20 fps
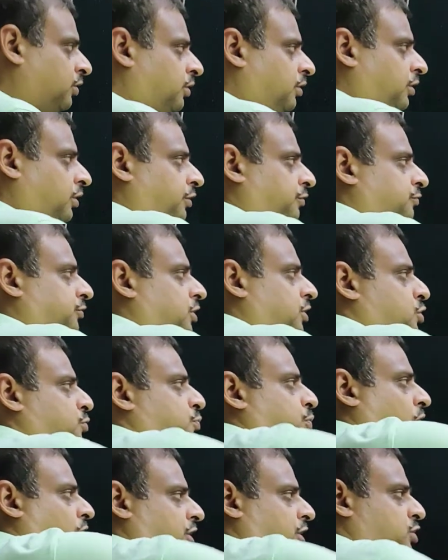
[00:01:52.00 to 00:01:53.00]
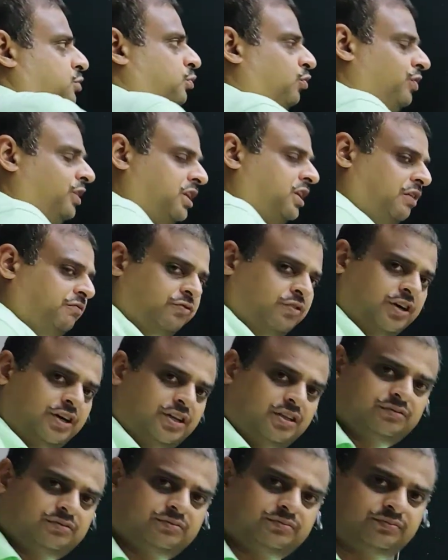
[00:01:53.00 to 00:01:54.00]
If this body is moving upward,
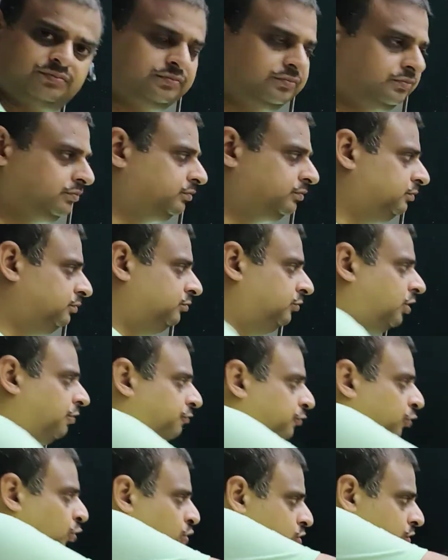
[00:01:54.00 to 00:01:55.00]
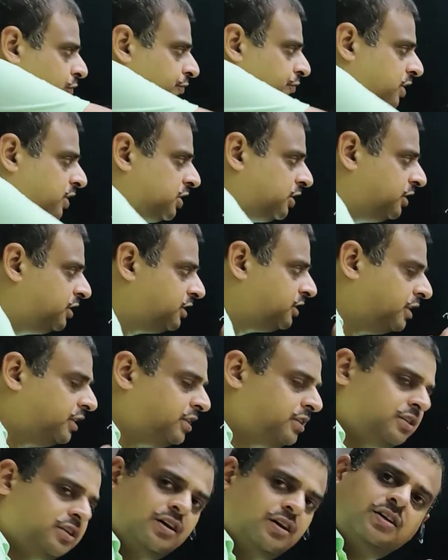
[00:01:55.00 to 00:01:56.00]
the force of friction is in
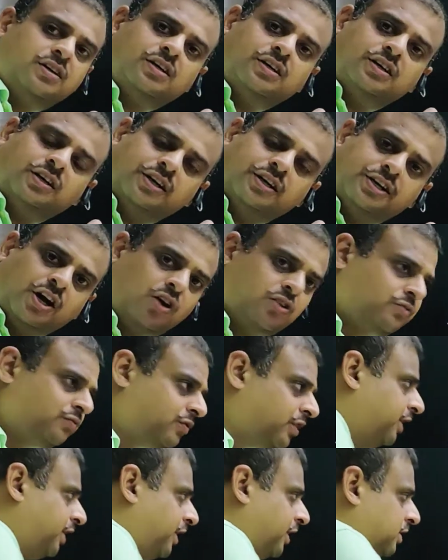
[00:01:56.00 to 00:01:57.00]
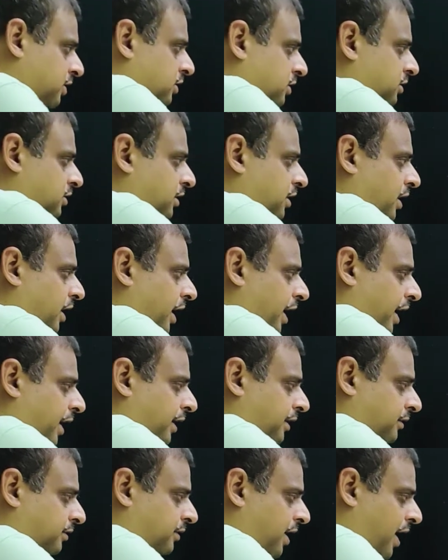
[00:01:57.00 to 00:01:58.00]
downward direction, and
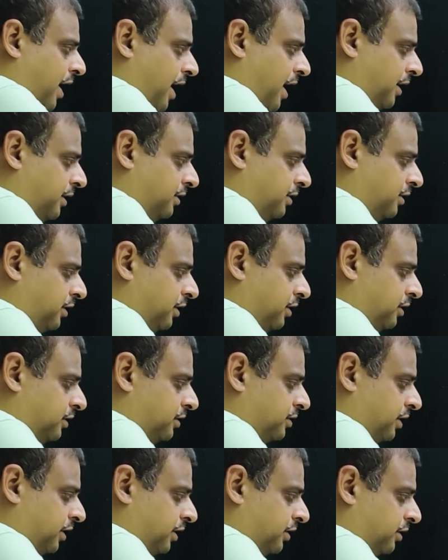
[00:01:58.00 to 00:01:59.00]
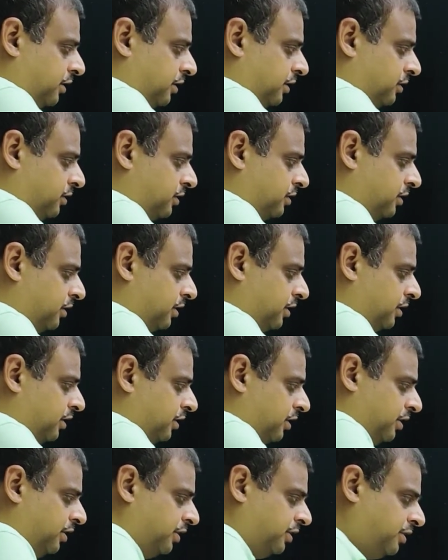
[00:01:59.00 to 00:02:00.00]
that is in this
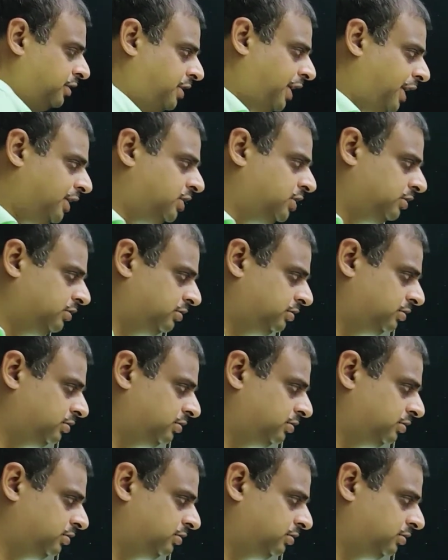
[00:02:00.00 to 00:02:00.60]
direction.